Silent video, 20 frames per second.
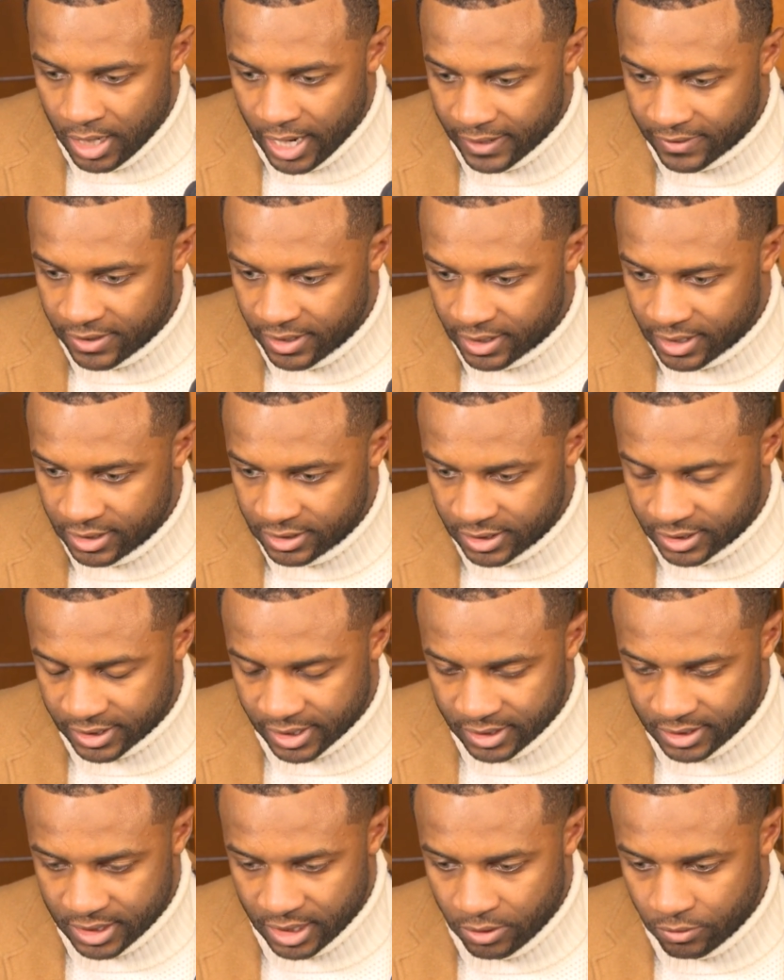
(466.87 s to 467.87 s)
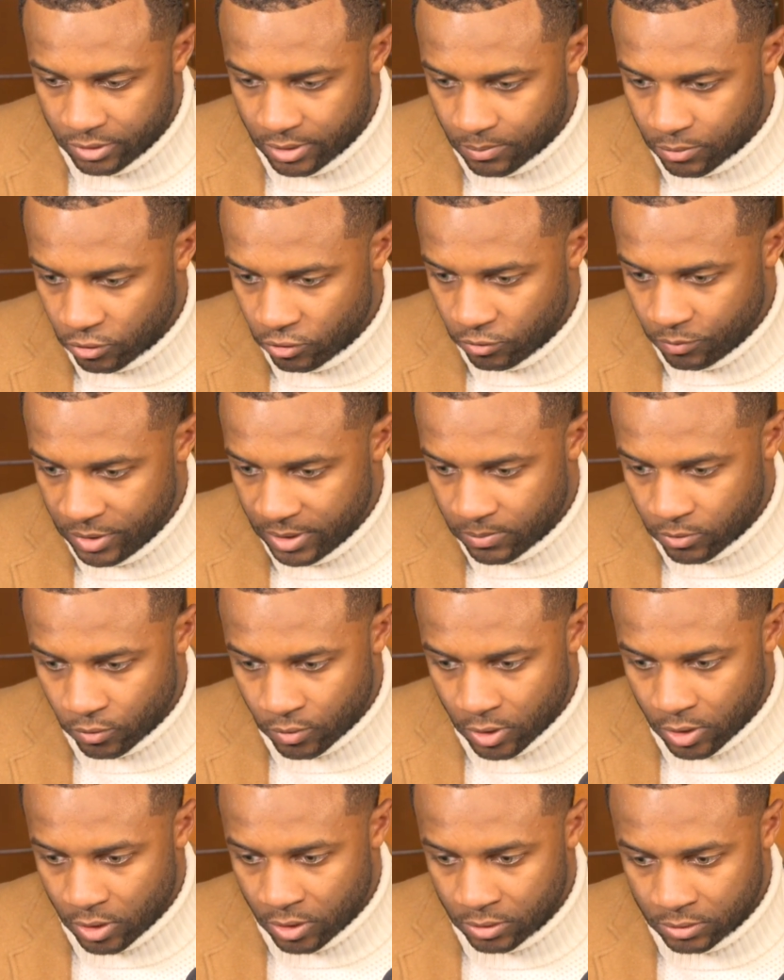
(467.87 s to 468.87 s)
I think he's just continuing to prove people
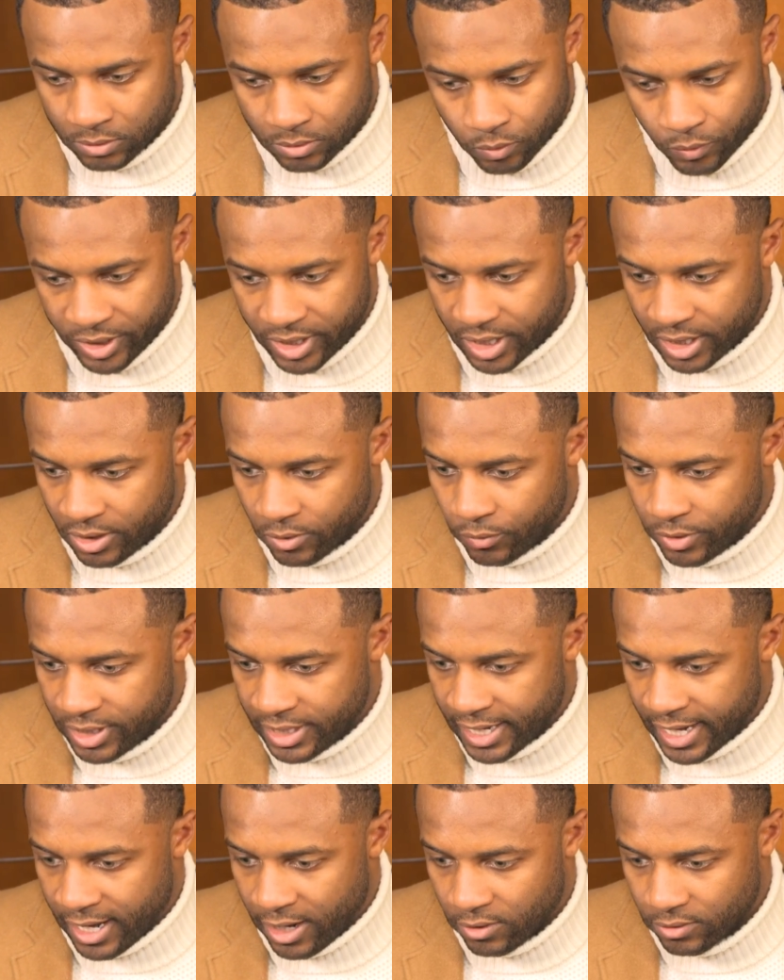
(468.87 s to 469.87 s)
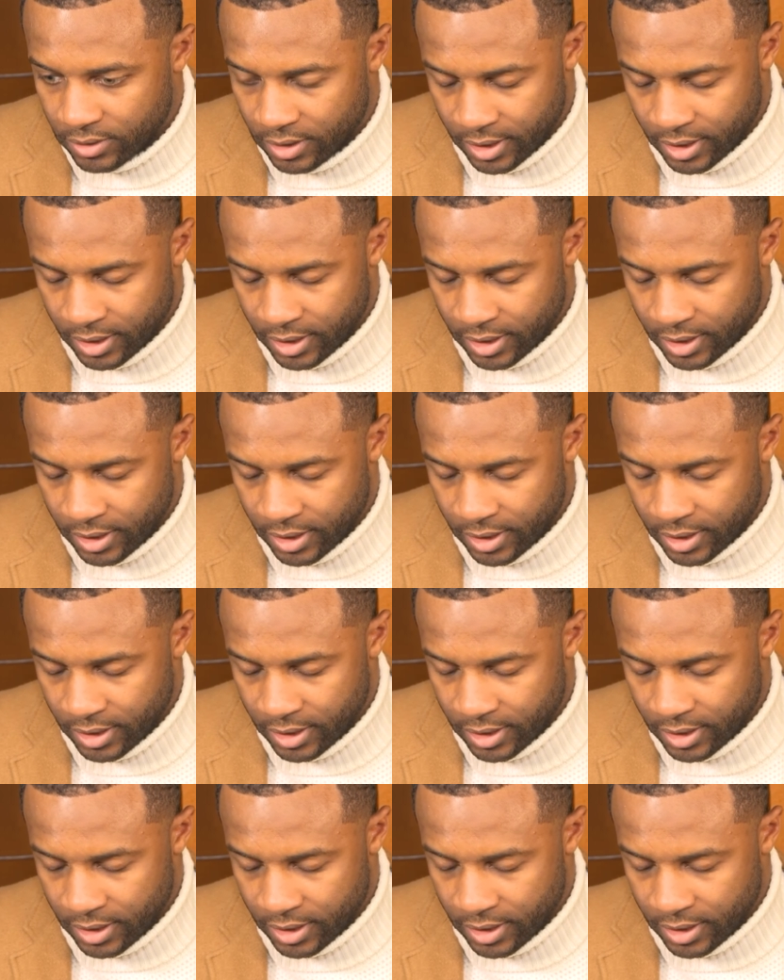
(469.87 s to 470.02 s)
wrong week in and week out.